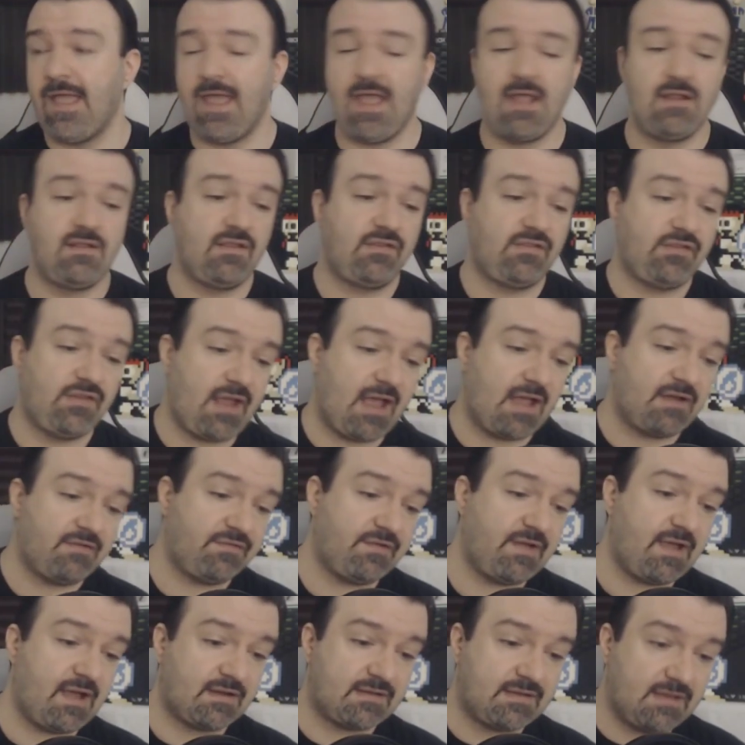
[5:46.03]
And the sad
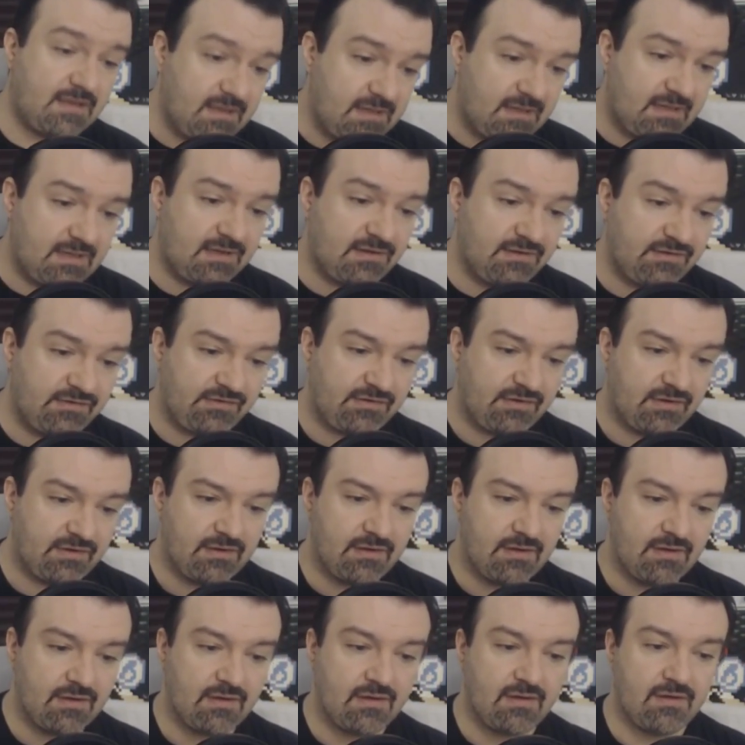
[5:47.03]
fact is,
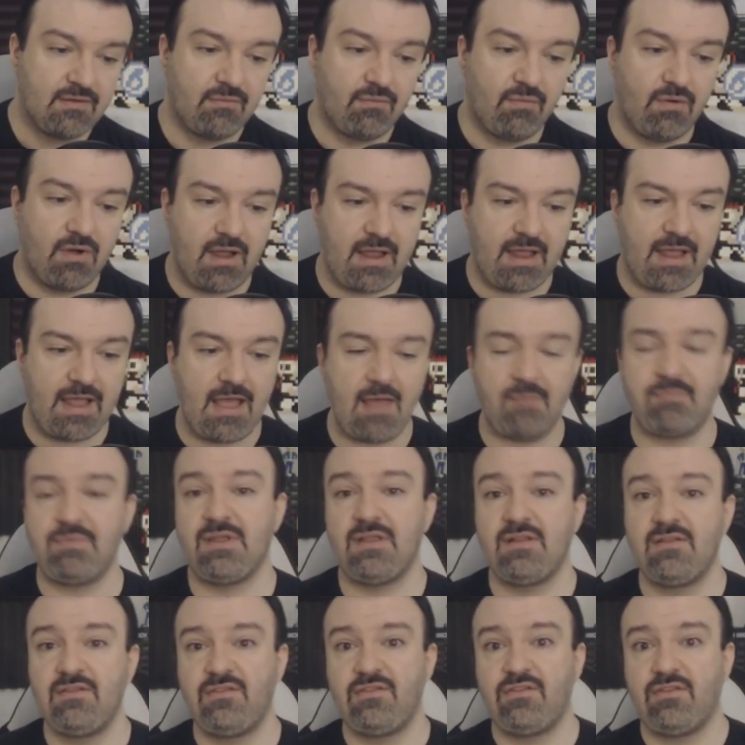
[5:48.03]
what
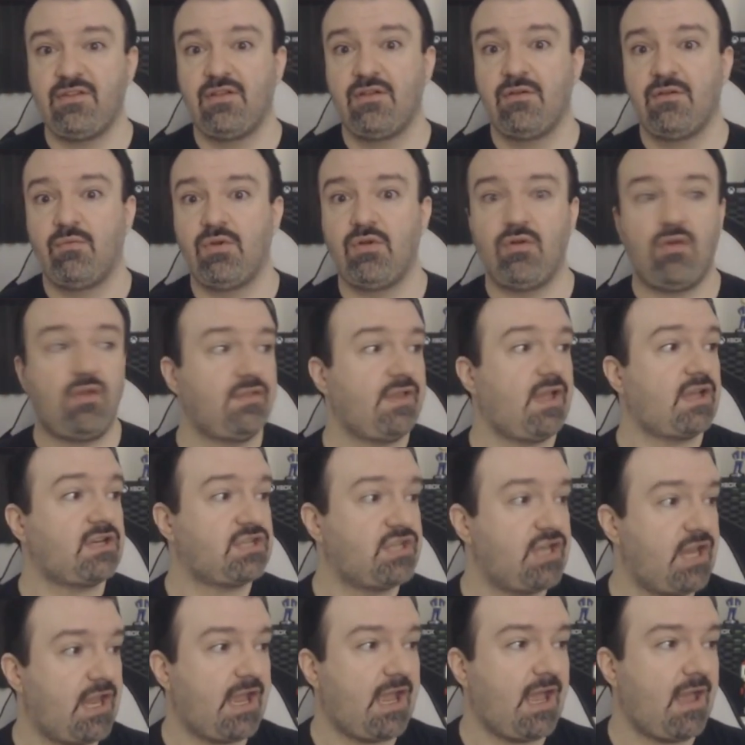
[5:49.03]
happens when all that
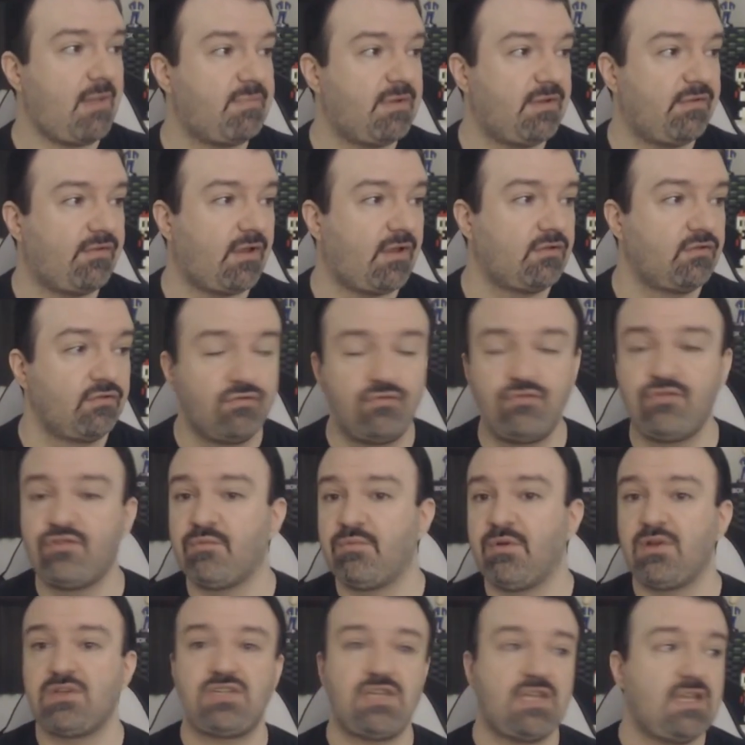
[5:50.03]
shit happens? I lose
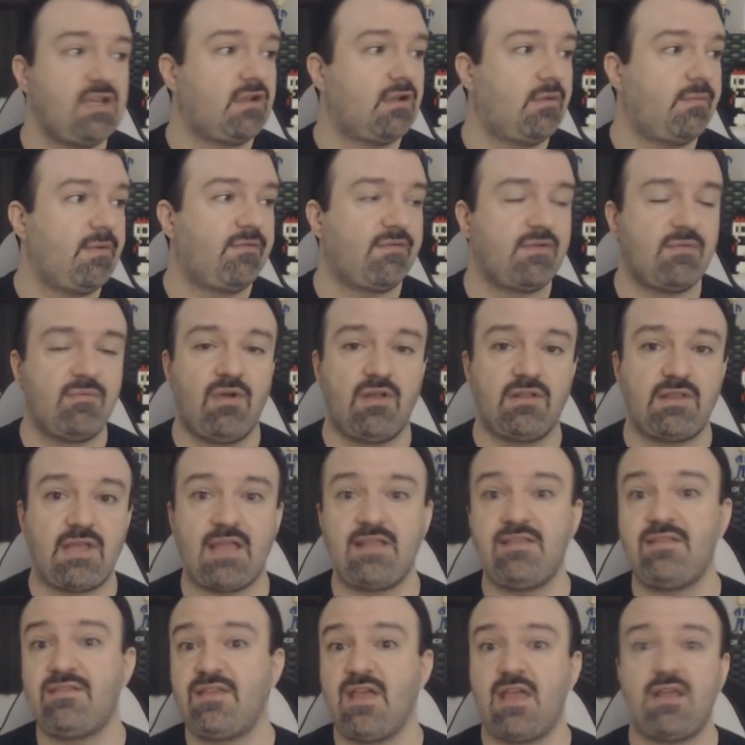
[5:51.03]
a bunch of income every month,
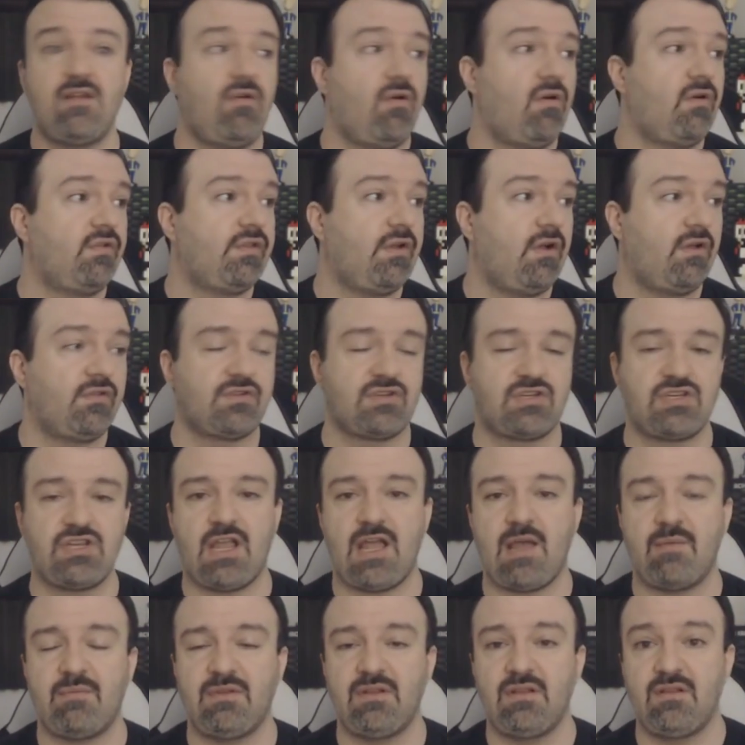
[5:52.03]
and then all the other
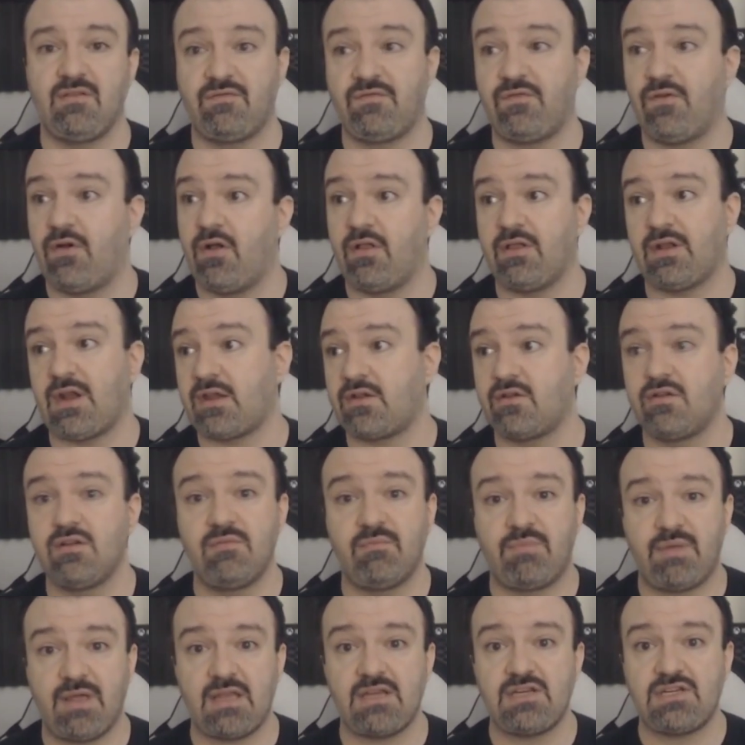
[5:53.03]
shit happened in the fall, and I
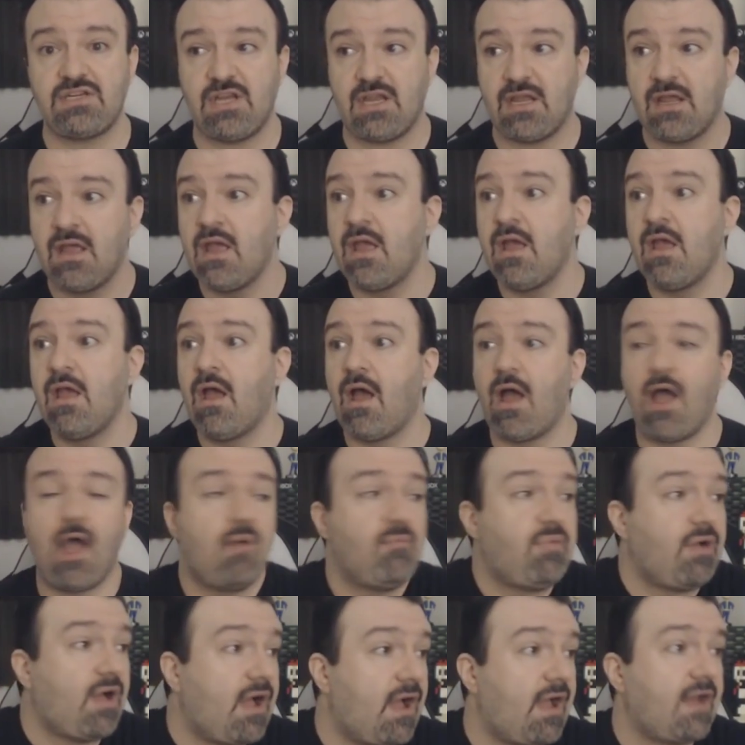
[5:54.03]
couldn't pay shit.
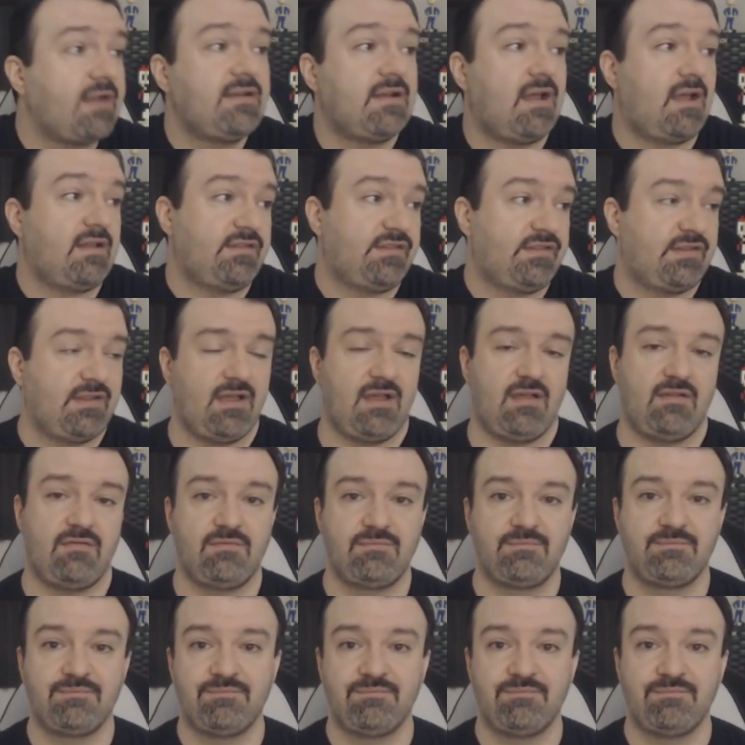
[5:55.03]
I'm behind on stuff,